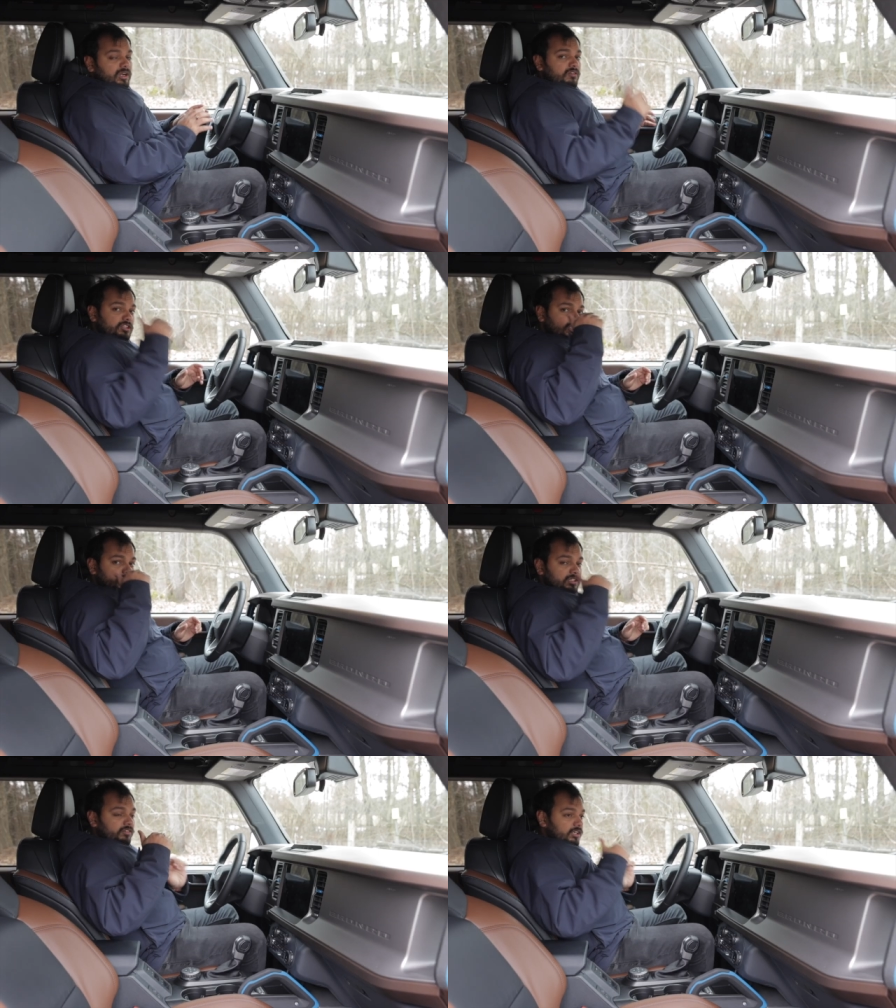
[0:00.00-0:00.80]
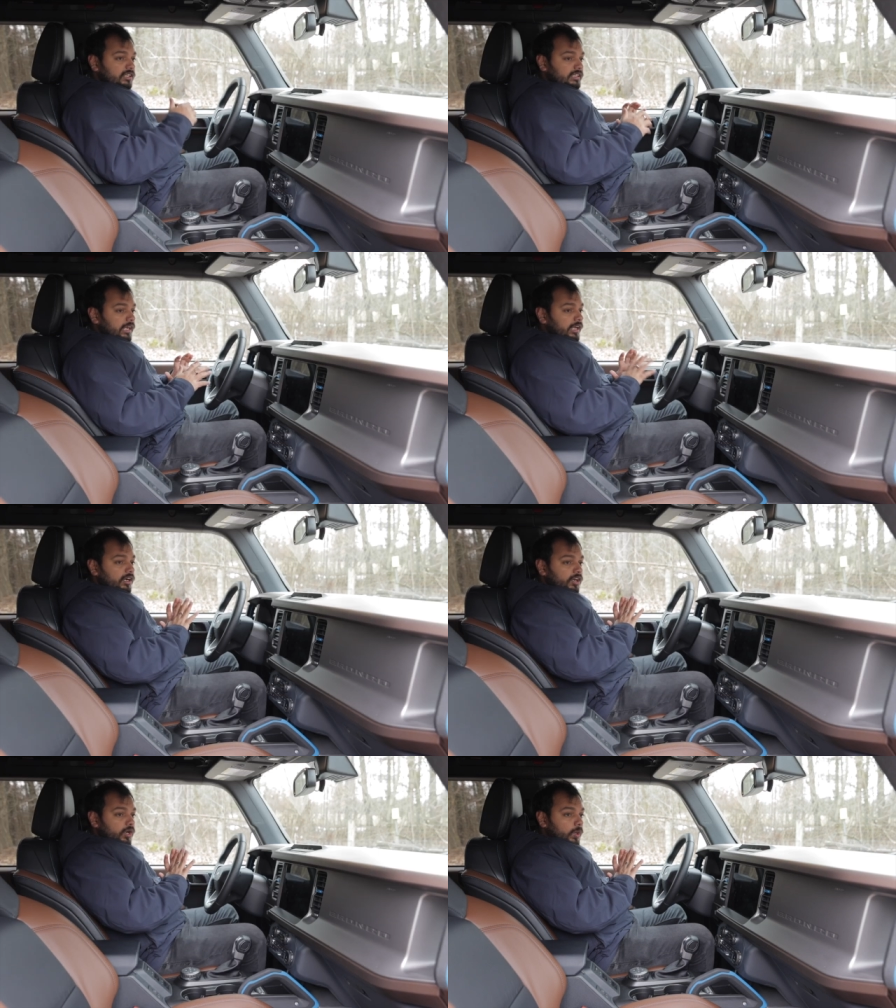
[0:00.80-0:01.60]
in this whole car which is on the rear
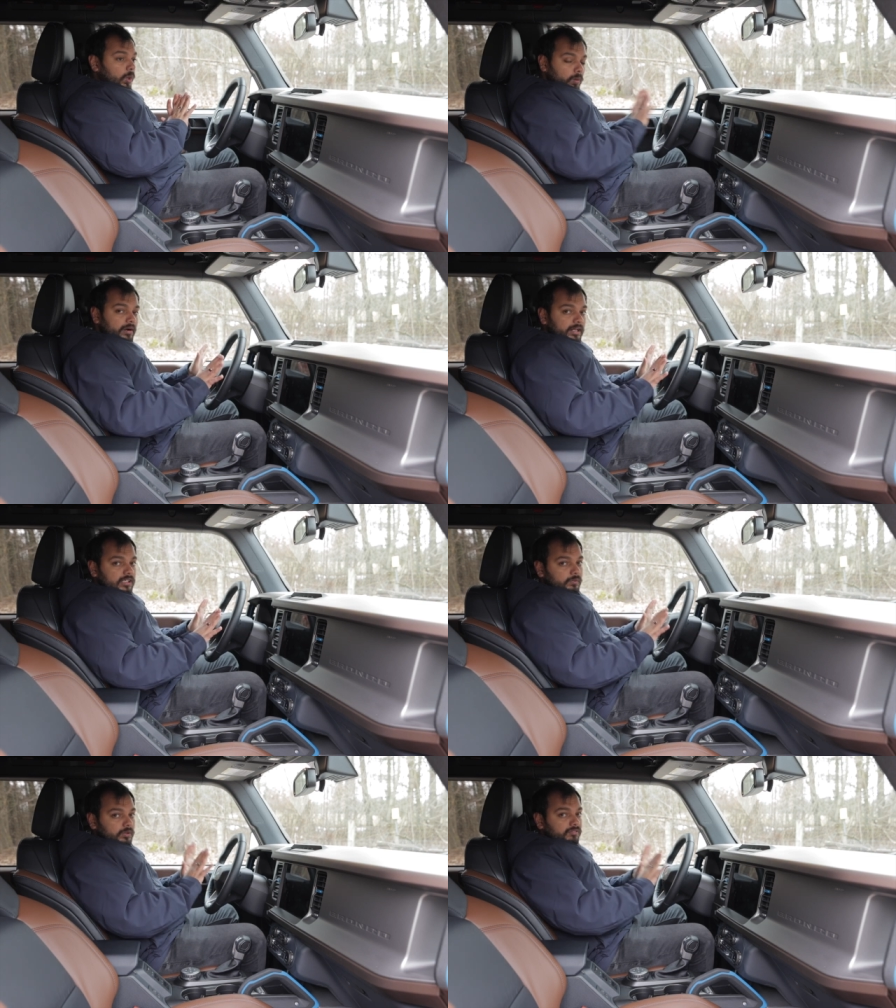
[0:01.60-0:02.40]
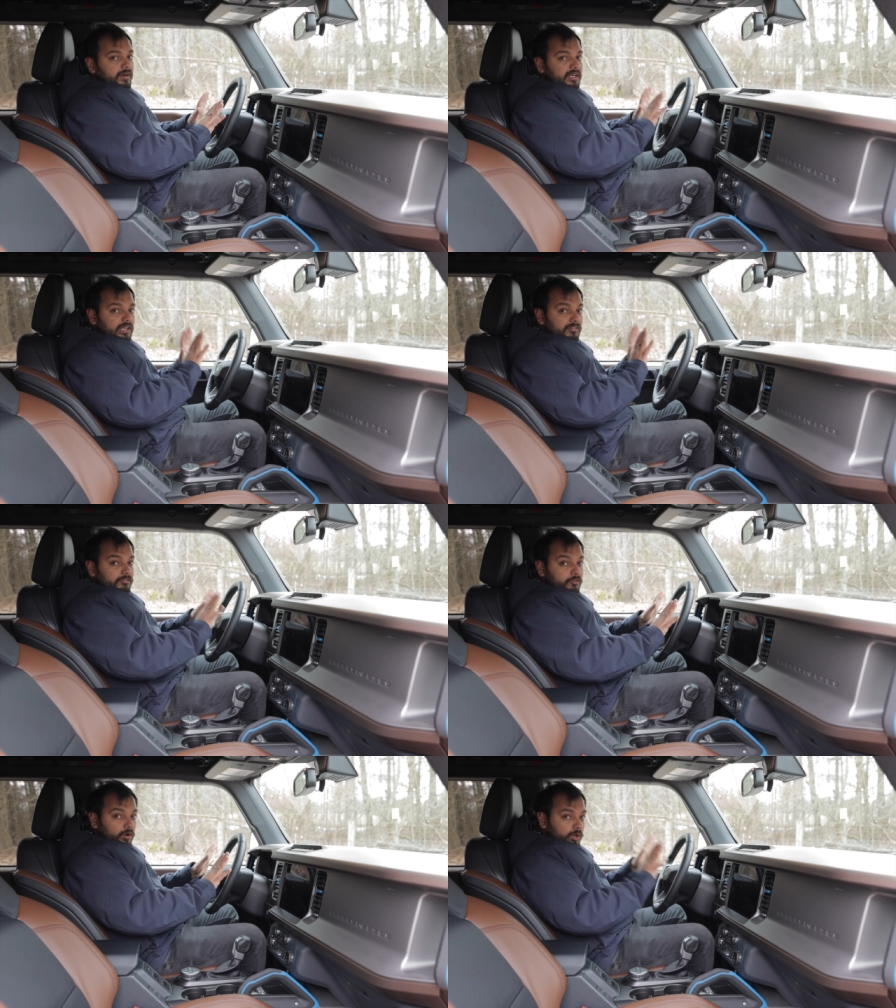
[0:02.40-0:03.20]
tailgate nowhere else would you find
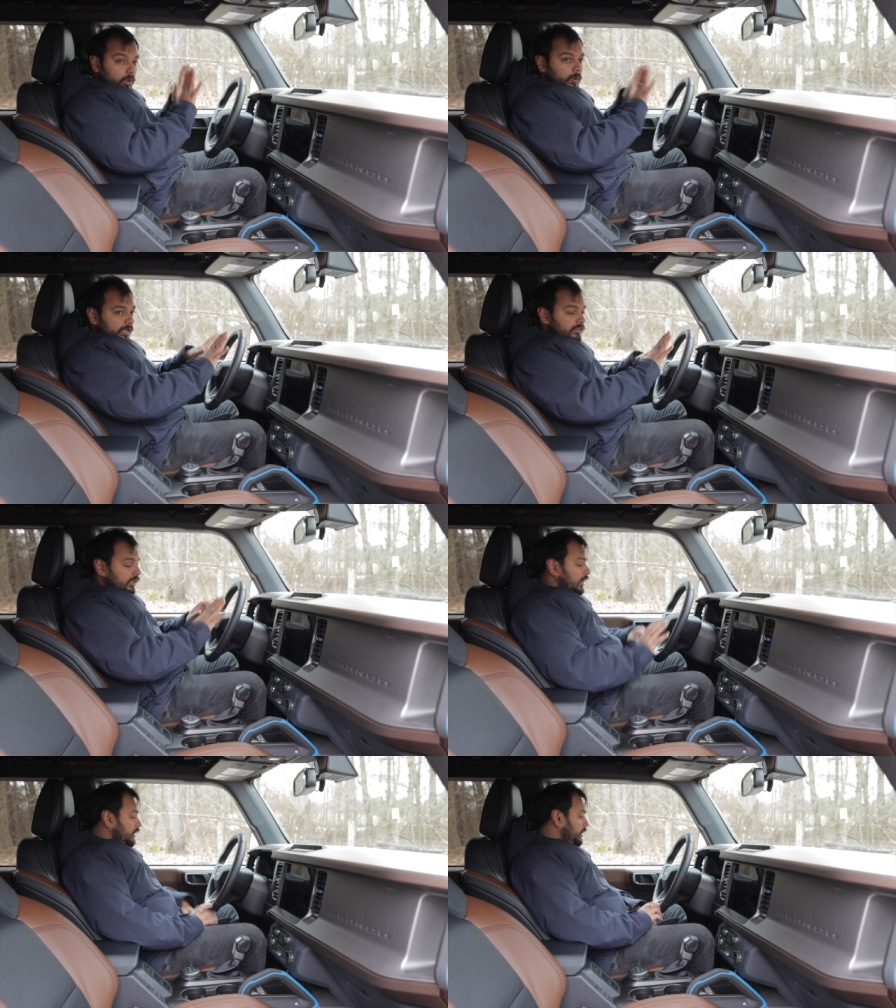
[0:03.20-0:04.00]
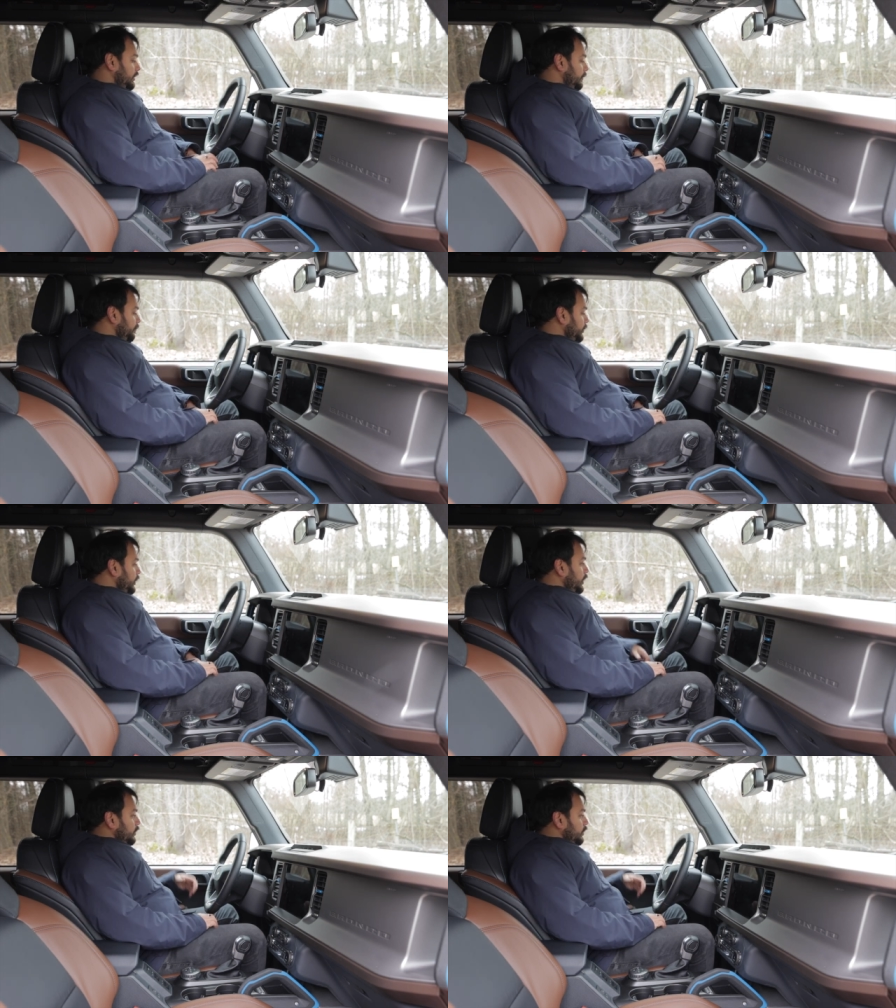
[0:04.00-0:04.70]
a Ford logo in the car here